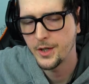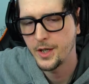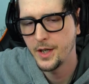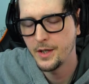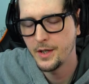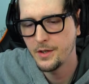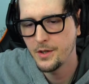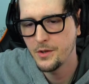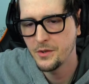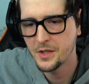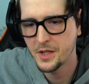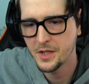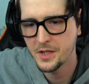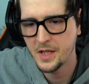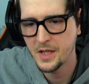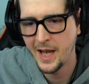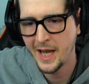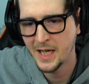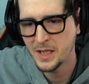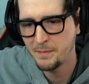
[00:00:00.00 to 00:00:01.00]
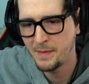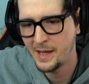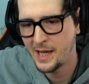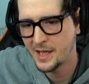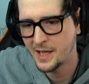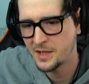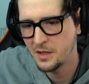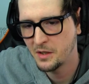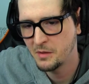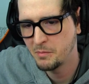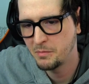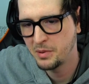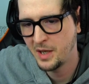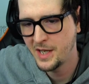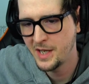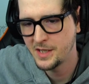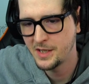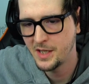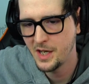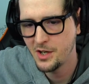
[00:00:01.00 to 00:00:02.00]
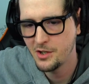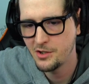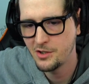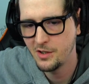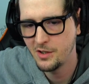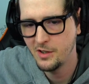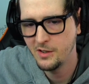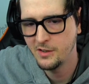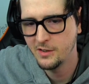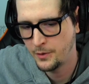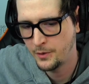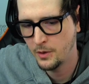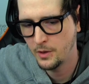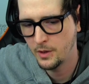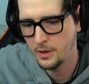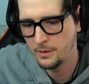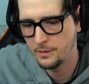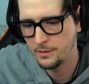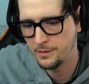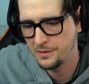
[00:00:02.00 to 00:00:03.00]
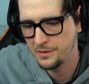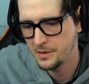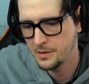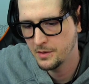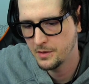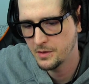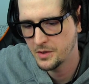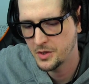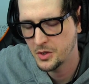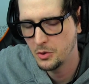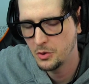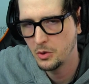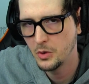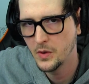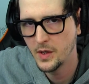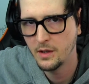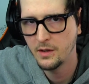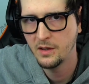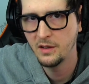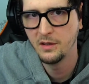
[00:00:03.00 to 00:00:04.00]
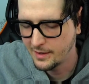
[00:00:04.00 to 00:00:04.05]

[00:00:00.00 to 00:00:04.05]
kid uses the Xbox and PlayStation for schoolwork,